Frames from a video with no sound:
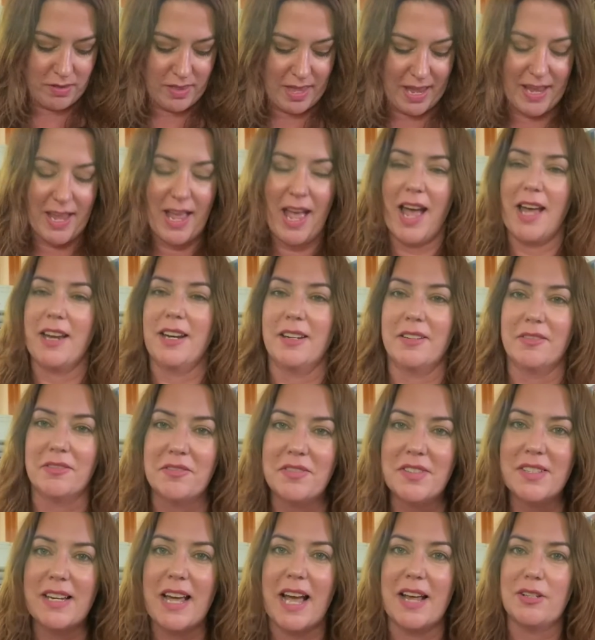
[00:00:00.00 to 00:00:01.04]
they kind of
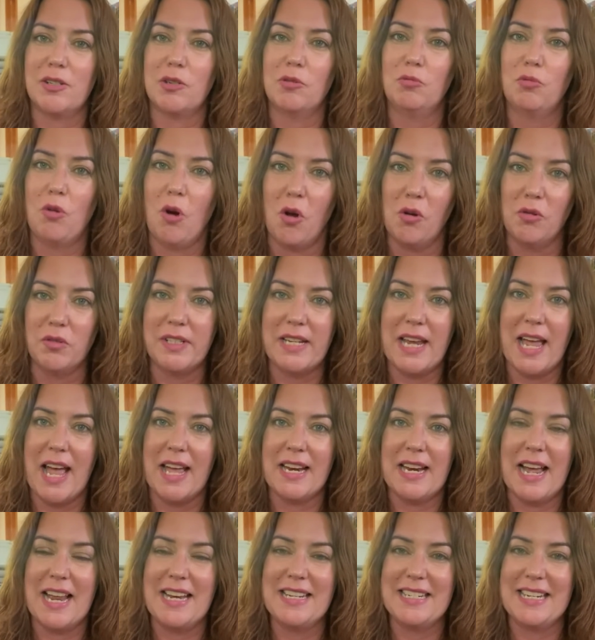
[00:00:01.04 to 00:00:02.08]
start to roll
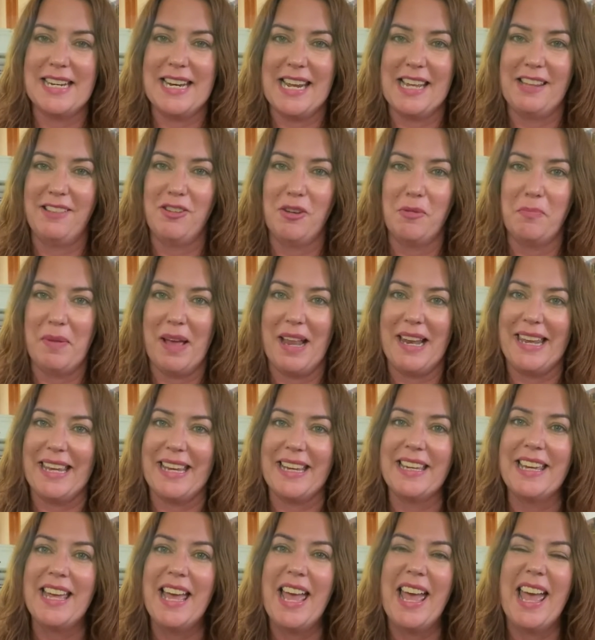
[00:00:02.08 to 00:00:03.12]
down underneath your
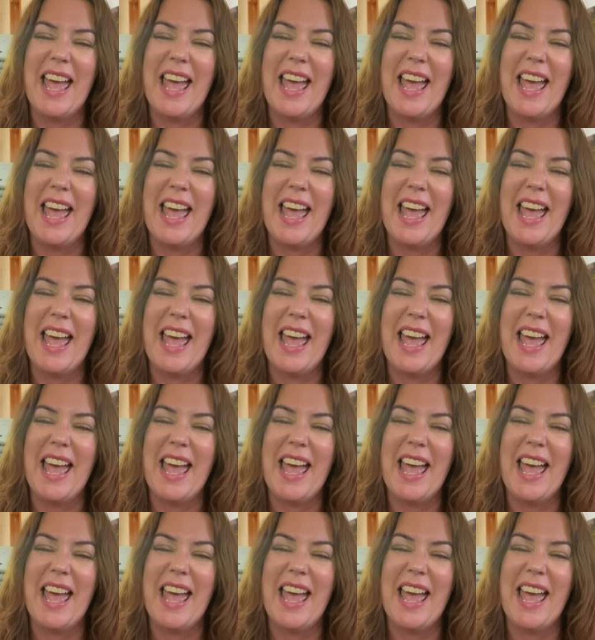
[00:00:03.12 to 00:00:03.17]
belly,